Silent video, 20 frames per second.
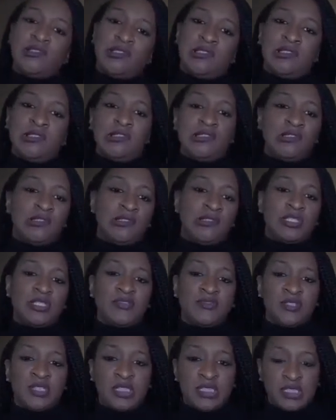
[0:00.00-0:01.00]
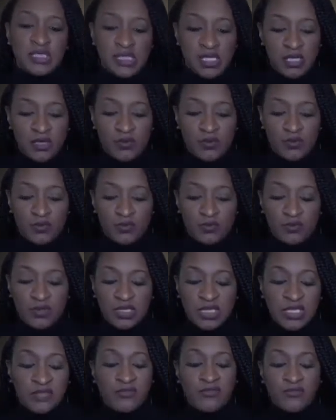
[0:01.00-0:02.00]
to,
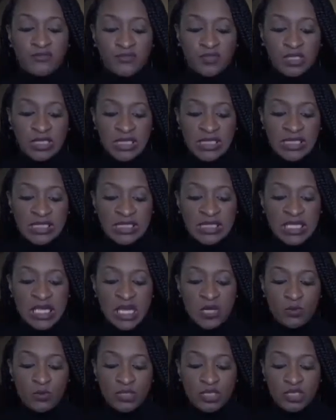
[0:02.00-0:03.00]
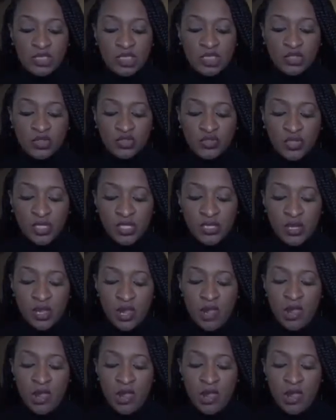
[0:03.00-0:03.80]
differentiate with the children.